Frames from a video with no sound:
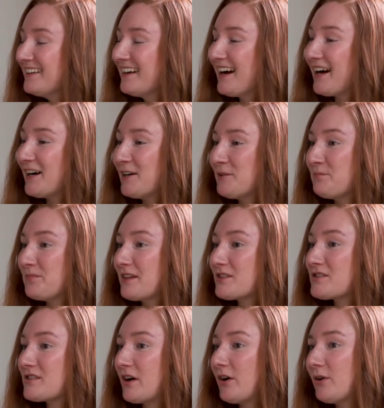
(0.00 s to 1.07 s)

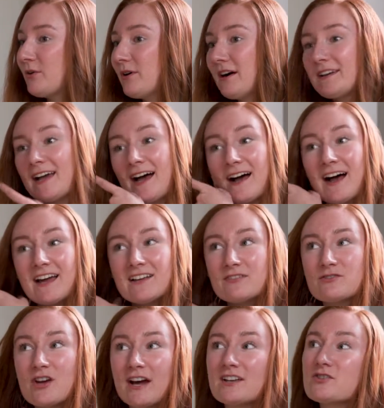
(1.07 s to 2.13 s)
I